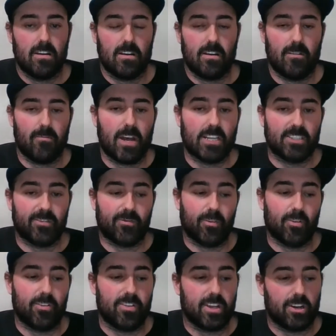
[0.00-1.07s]
As
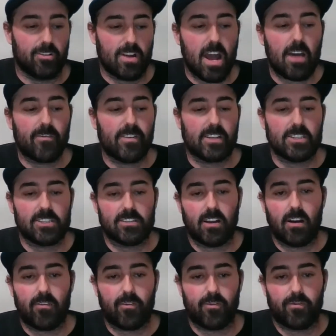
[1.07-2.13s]
for the graphic
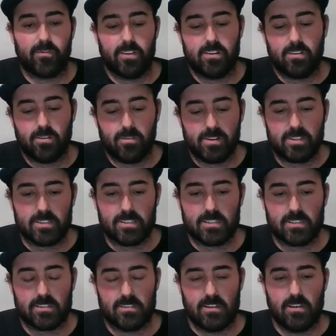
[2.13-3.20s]
stuff,
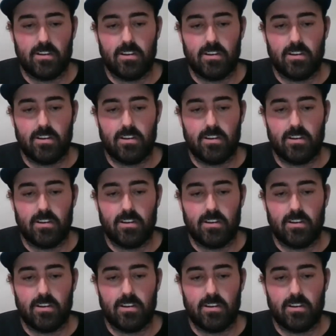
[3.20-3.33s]
it's